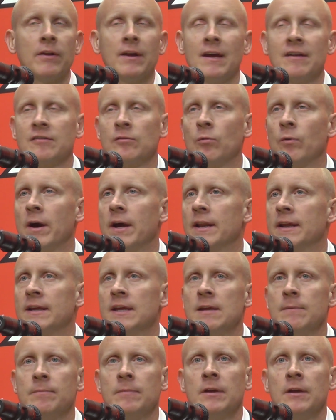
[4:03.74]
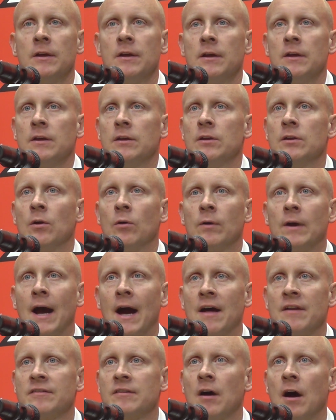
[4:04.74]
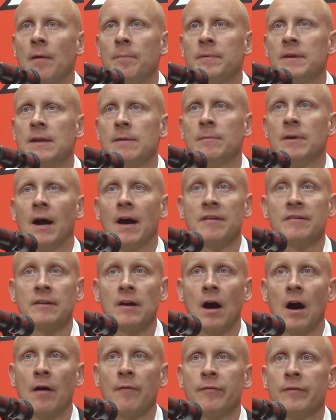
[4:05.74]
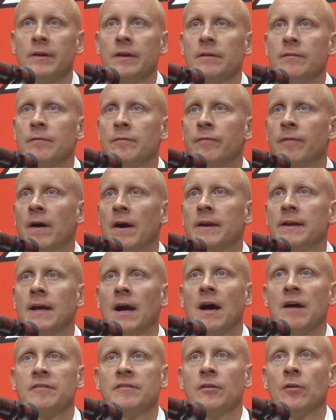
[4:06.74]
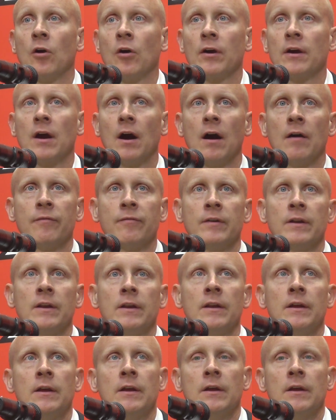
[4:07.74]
He has a way to keep, you know, guys up, keep guys confident, find guys that are confident.